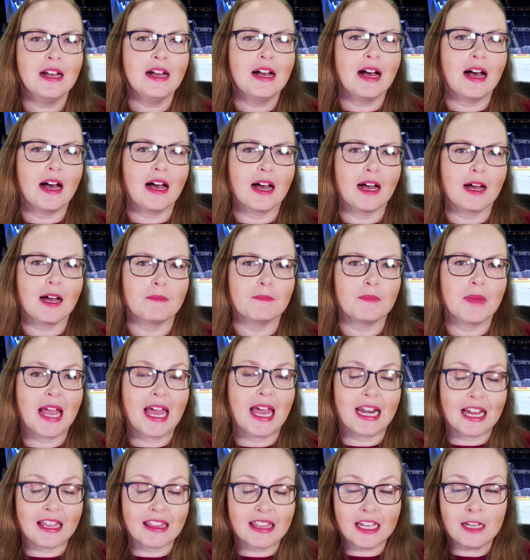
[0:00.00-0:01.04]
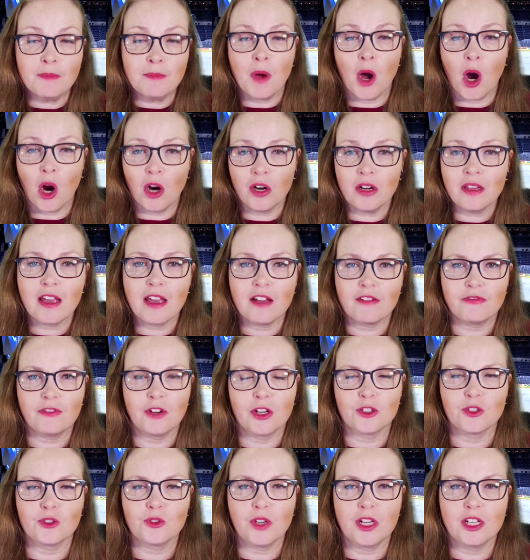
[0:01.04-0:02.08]
Um, and I think part of that
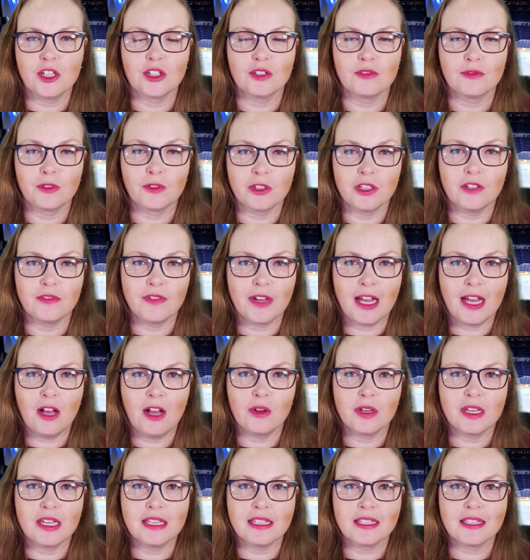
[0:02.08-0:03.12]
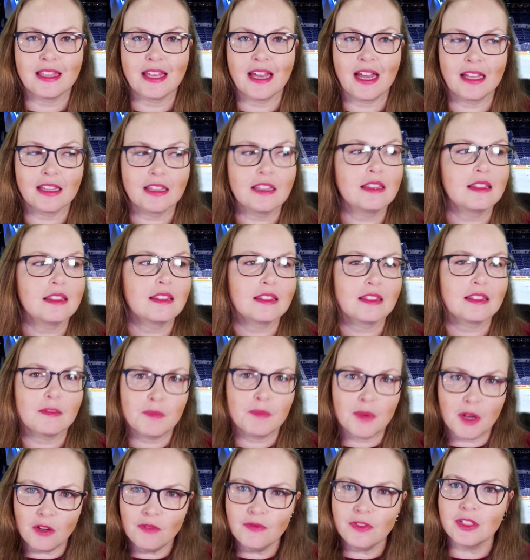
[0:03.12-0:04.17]
frustration for Laval is that the
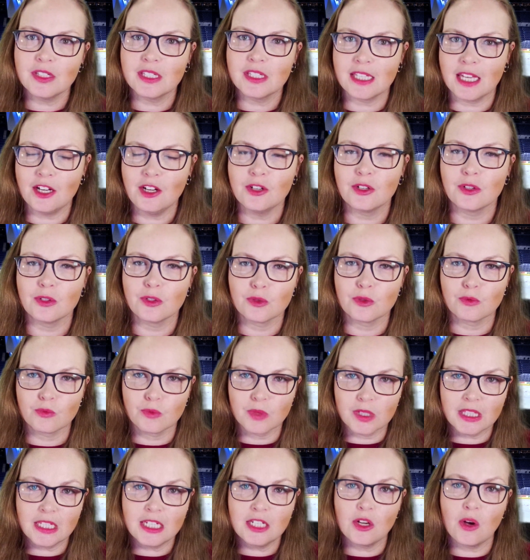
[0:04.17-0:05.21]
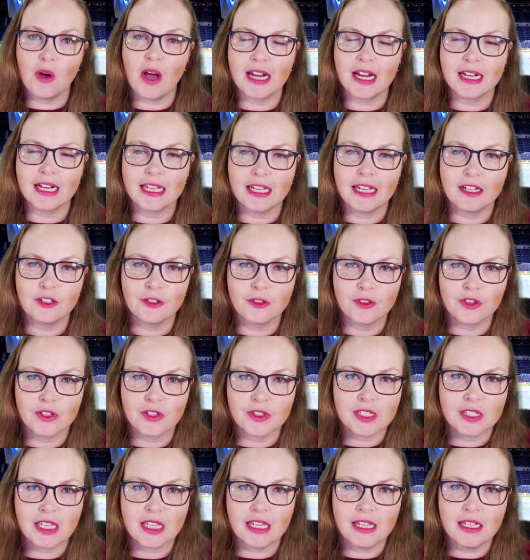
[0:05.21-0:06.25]
Belleville Senators really know how to get under their
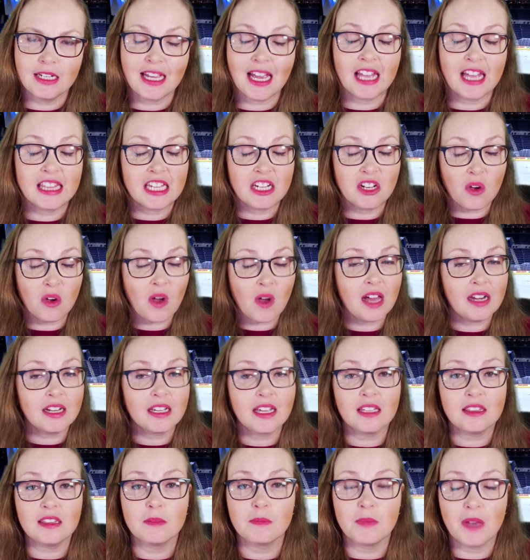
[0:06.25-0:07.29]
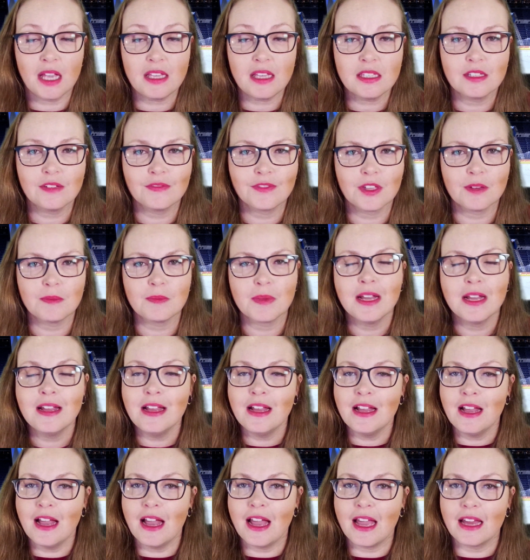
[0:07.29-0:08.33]
skin, and they know how to get the best of them.
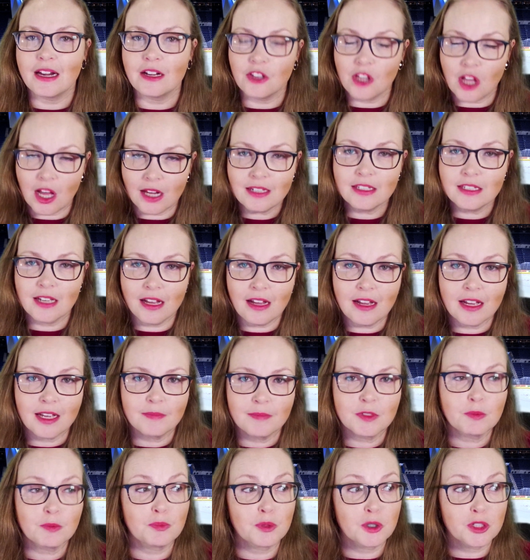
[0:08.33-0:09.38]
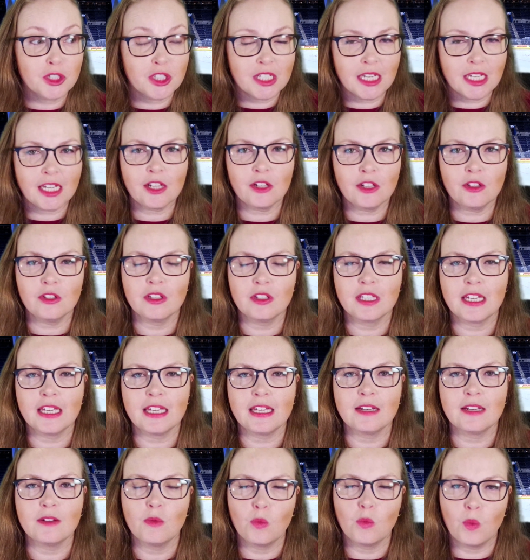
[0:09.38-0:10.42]
And a lot of times,
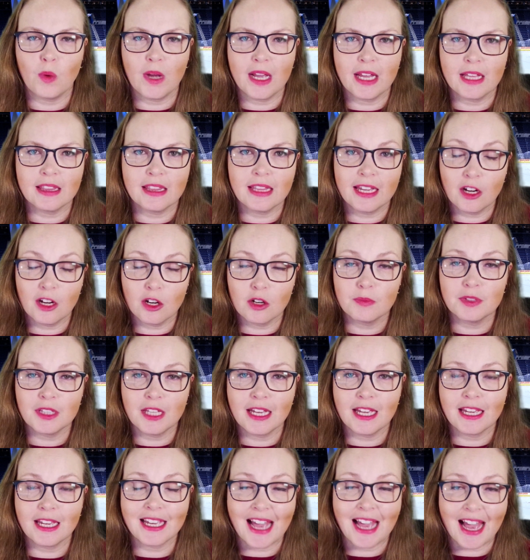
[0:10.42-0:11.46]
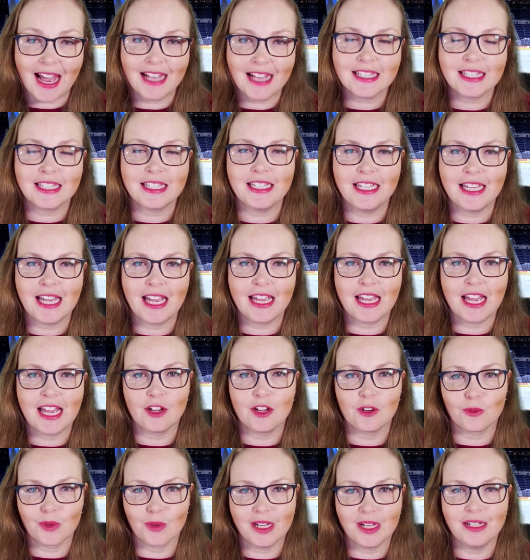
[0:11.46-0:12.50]
particularly when they are playing at C A
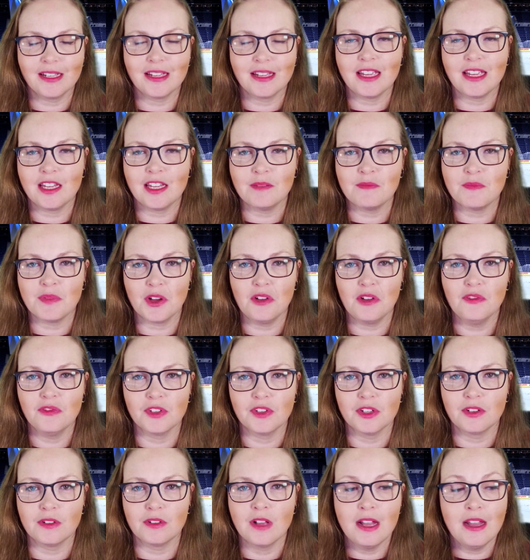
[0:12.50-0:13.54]
A Arena in Belleville,